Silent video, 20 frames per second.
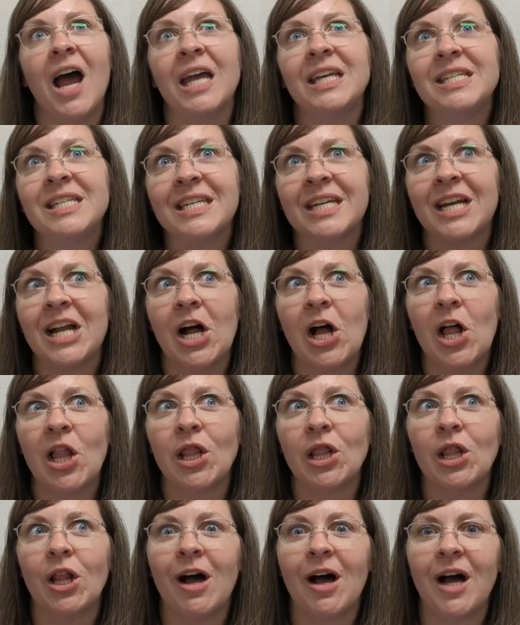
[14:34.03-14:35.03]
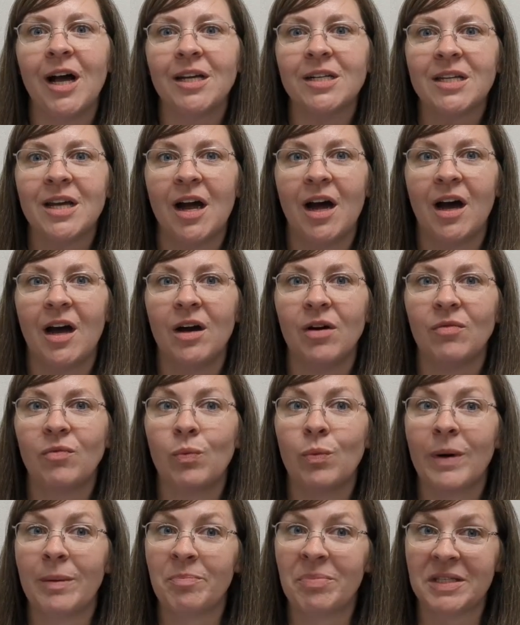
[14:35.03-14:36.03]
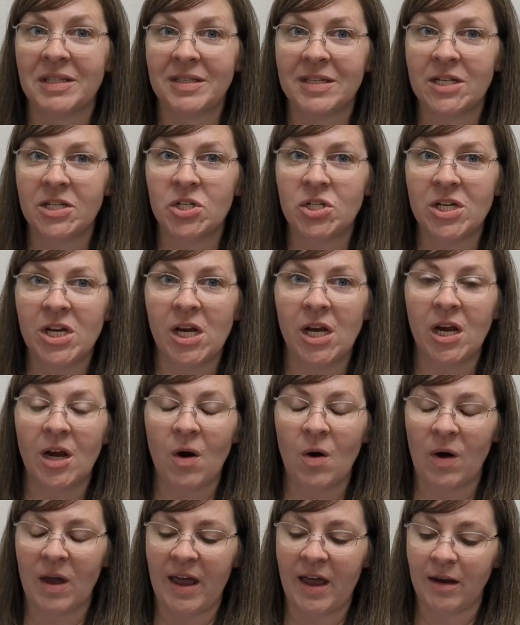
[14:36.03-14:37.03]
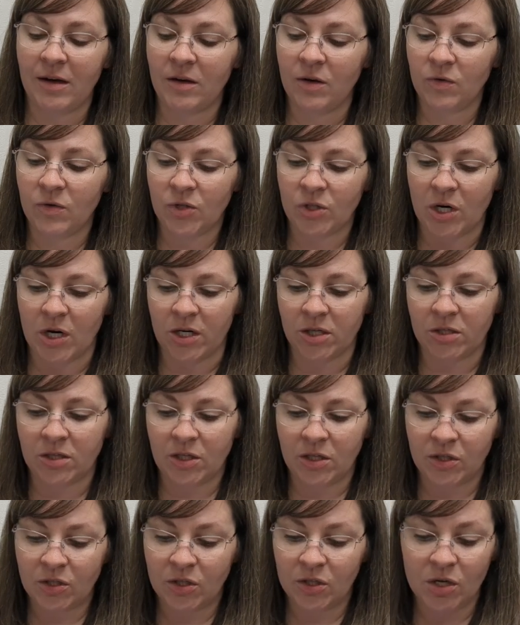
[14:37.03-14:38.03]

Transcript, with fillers: I did a lot of whip stitching and new starts,